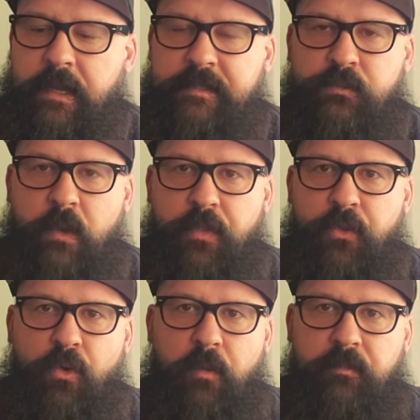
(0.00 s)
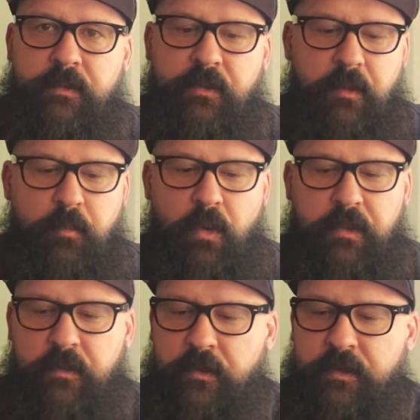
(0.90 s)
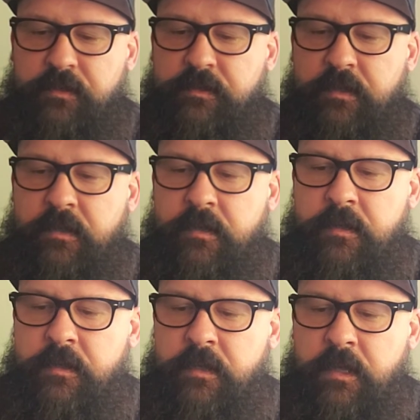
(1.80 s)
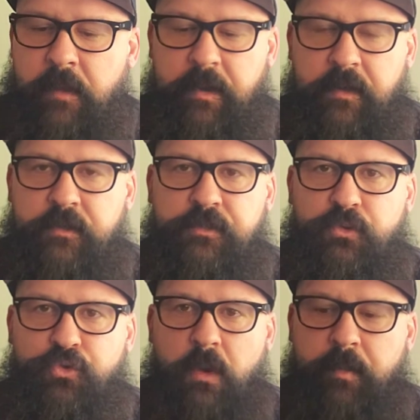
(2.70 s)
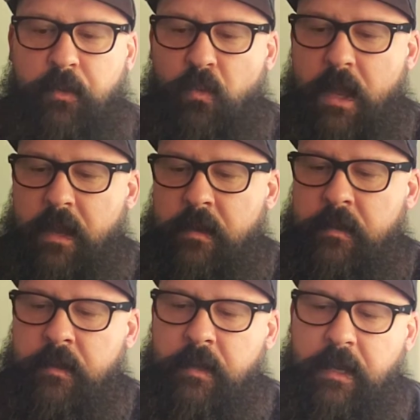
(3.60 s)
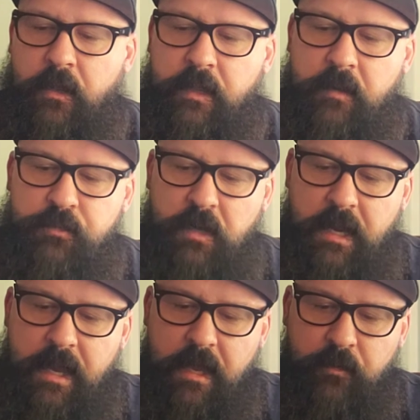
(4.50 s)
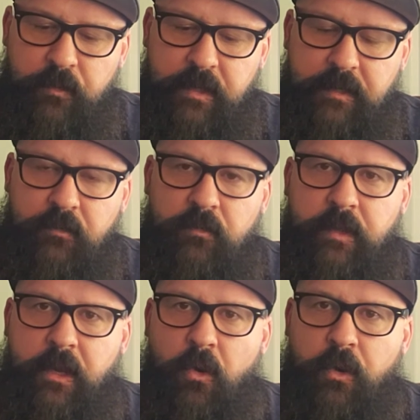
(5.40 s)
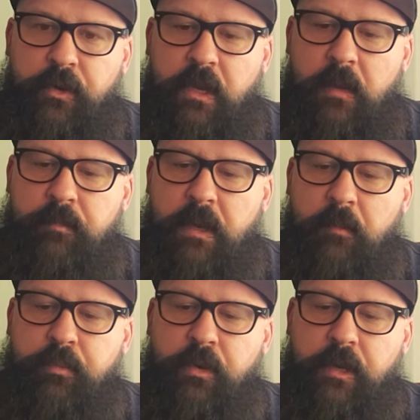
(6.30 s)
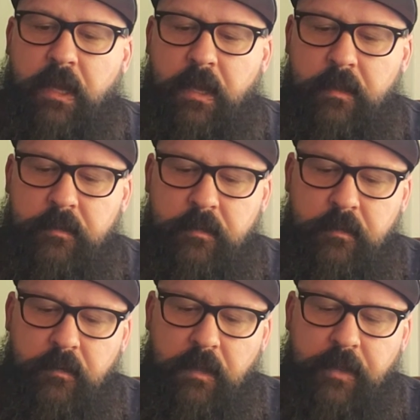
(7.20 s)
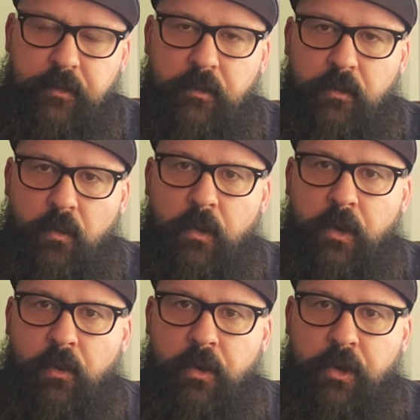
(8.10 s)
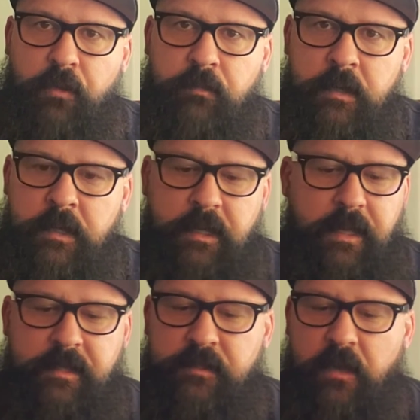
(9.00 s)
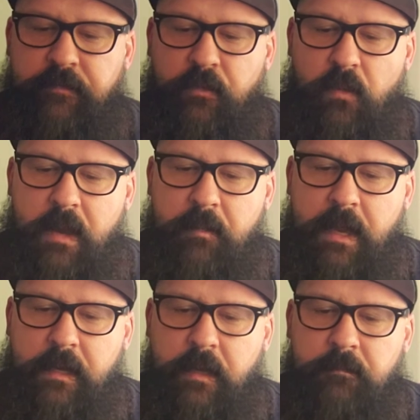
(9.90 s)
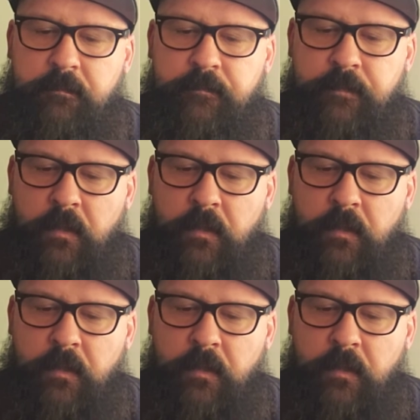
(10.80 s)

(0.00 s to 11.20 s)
sweat through them to the point they're just dripping wet. And I'll let them dry out. When they harden up, I'll put leather oil on them, and they soften right back up.